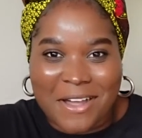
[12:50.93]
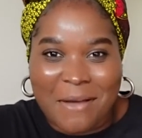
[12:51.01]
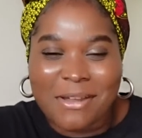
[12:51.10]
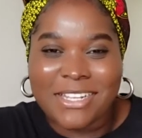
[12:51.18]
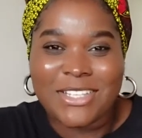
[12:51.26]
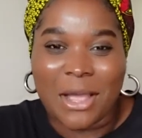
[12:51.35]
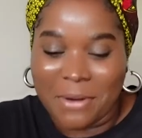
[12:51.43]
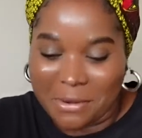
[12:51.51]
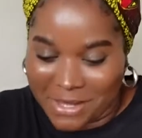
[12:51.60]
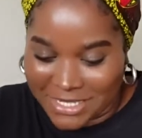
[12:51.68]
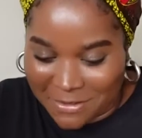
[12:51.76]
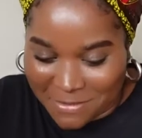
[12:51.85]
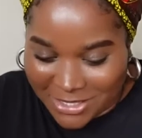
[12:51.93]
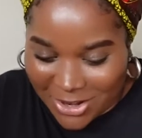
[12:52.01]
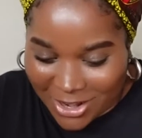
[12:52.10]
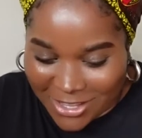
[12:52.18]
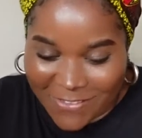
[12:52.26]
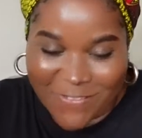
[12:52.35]
I'm gonna stop here because I've been
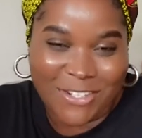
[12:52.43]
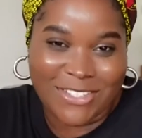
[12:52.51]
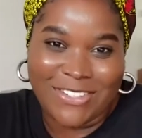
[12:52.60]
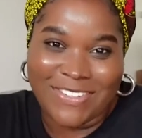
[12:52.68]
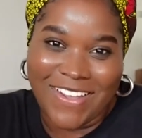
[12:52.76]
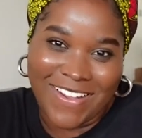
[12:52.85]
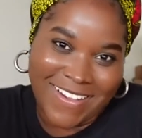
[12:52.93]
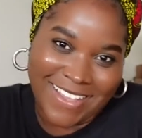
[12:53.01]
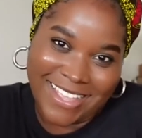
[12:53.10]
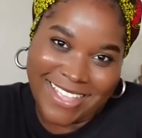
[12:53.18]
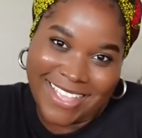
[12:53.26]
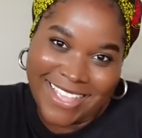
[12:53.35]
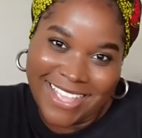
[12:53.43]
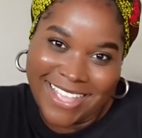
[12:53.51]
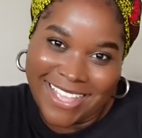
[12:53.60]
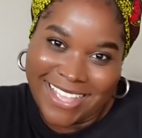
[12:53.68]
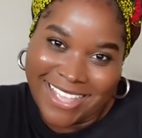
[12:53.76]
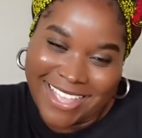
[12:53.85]
talking for too long,
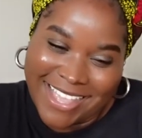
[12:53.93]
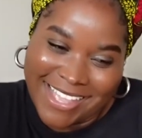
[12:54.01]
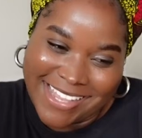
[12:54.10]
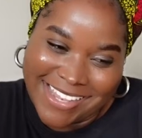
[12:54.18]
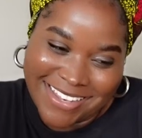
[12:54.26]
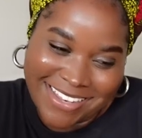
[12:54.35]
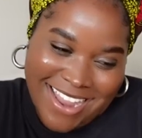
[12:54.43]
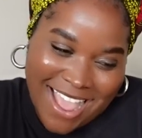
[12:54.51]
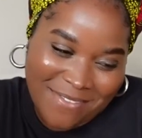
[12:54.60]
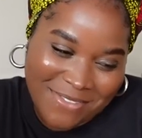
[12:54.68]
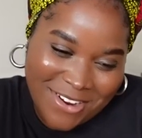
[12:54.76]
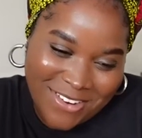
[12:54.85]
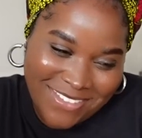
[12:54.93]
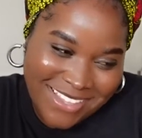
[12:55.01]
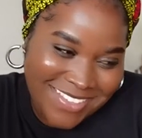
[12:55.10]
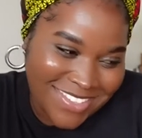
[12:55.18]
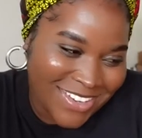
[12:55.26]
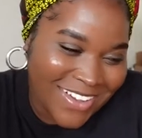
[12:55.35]
and I'm nervous. So.